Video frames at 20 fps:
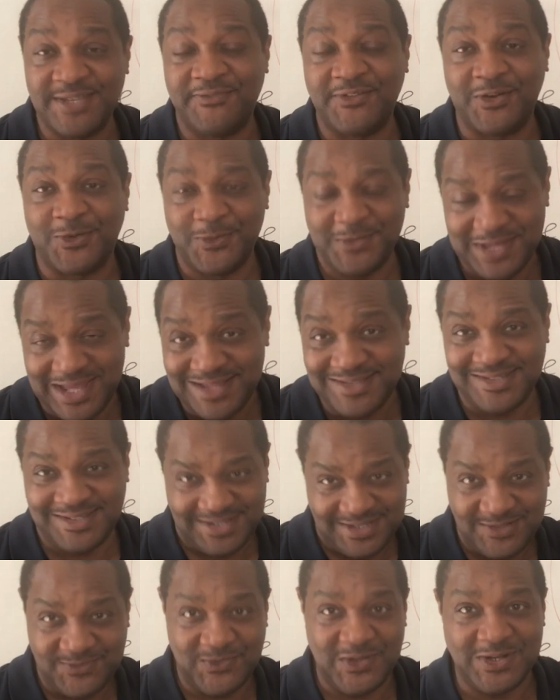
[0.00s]
have created
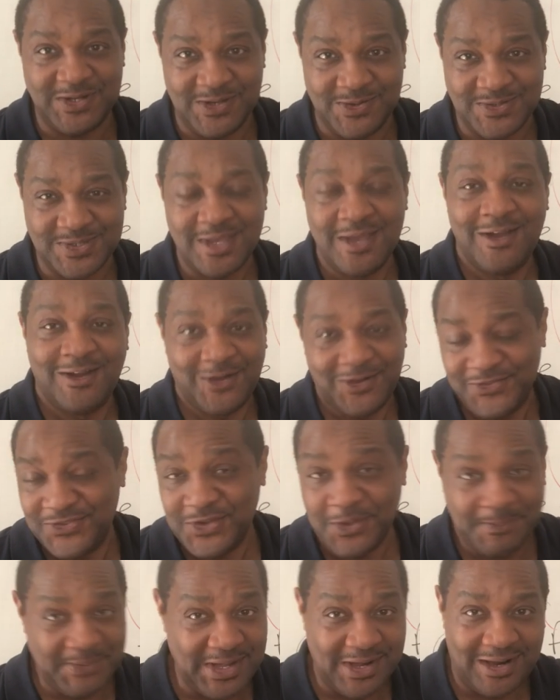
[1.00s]
these videos on
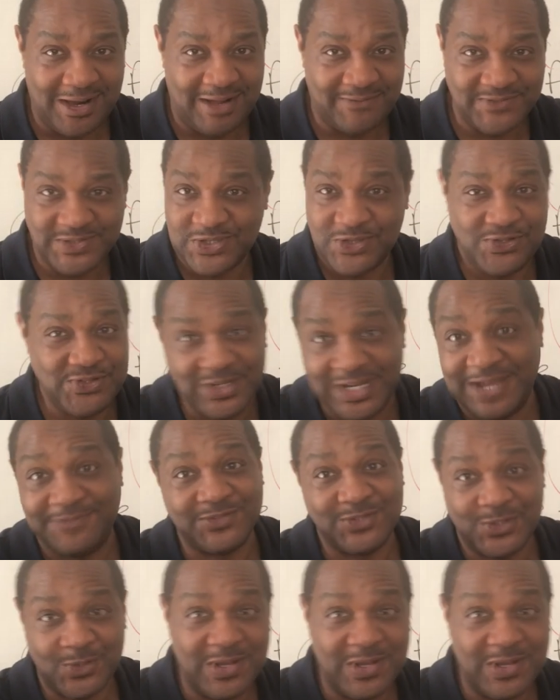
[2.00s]
your behalf, so you don't have to